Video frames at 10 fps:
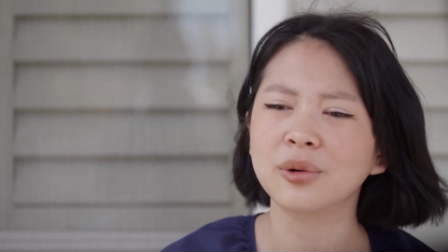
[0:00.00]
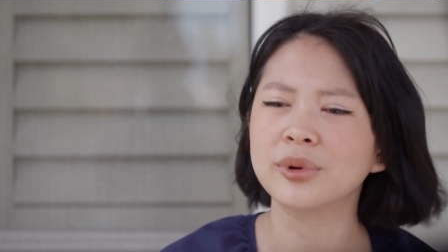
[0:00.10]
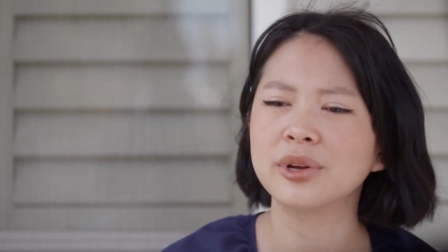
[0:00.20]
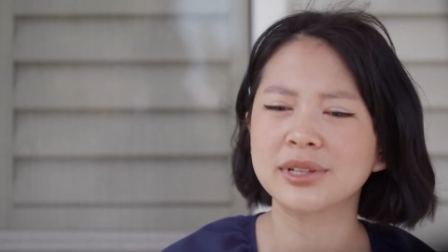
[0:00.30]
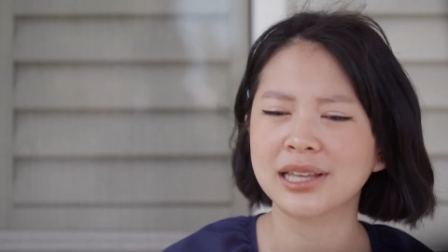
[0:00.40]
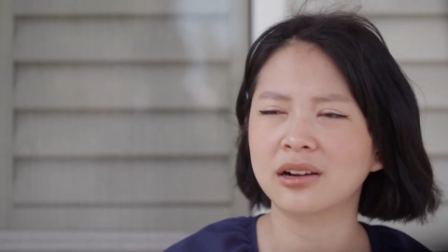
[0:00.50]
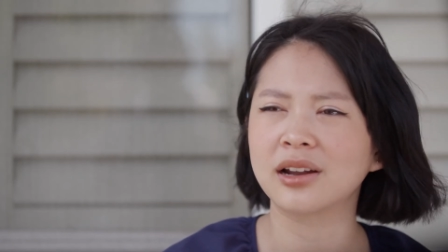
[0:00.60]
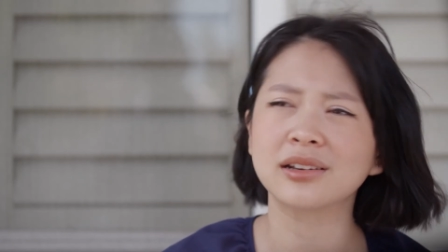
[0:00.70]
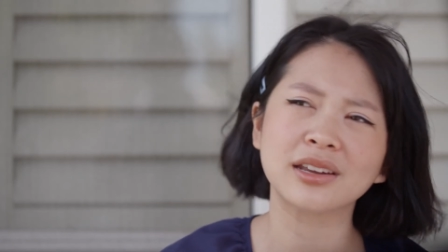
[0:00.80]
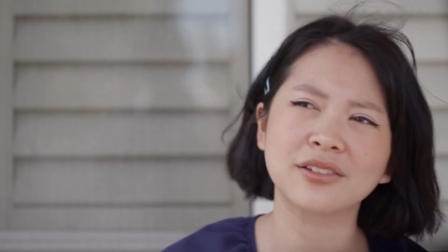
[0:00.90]
we always had our
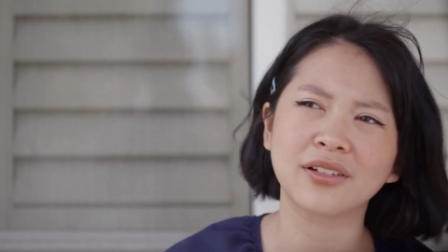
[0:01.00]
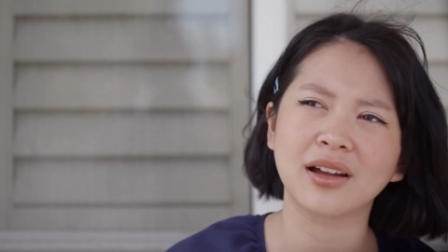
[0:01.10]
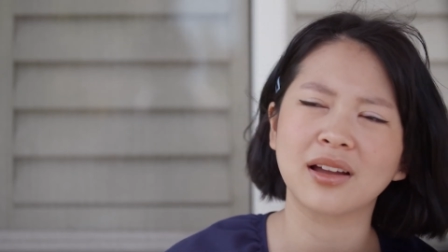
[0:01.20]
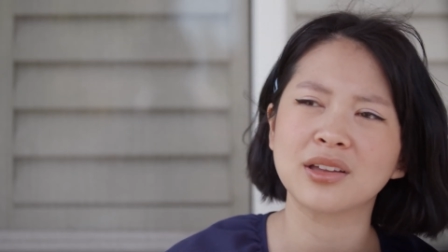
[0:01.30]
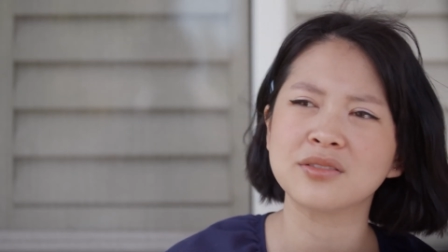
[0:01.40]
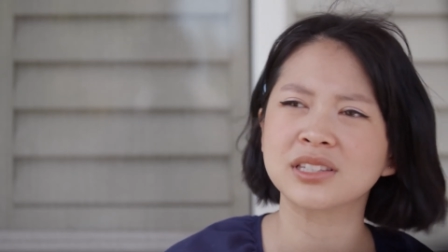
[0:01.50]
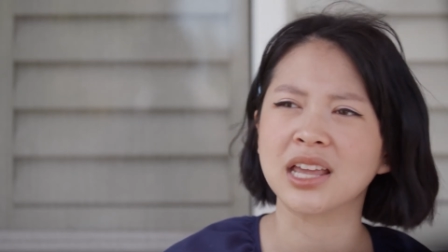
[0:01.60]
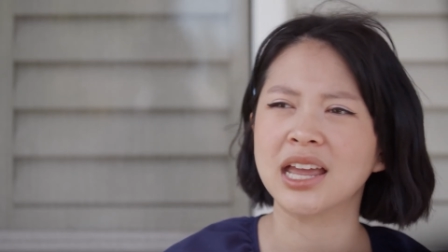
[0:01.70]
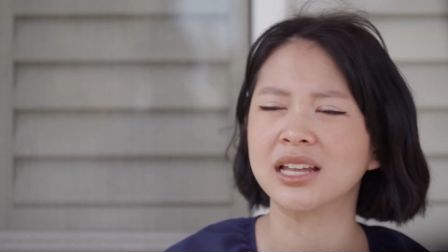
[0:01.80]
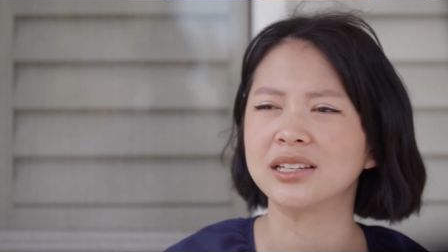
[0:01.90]
N95s
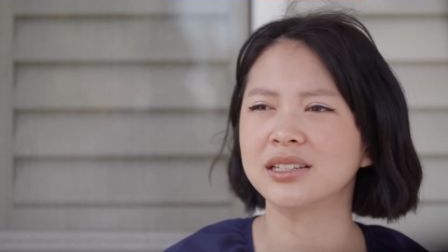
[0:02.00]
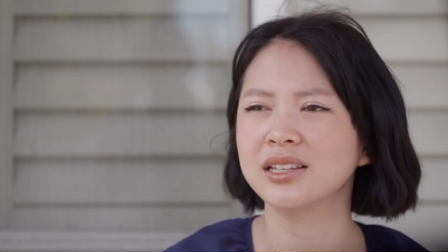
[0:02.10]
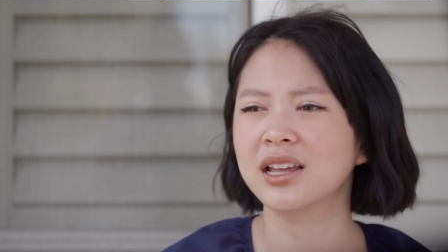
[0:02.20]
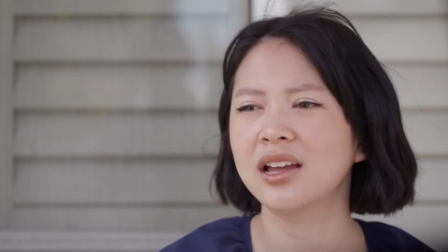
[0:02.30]
and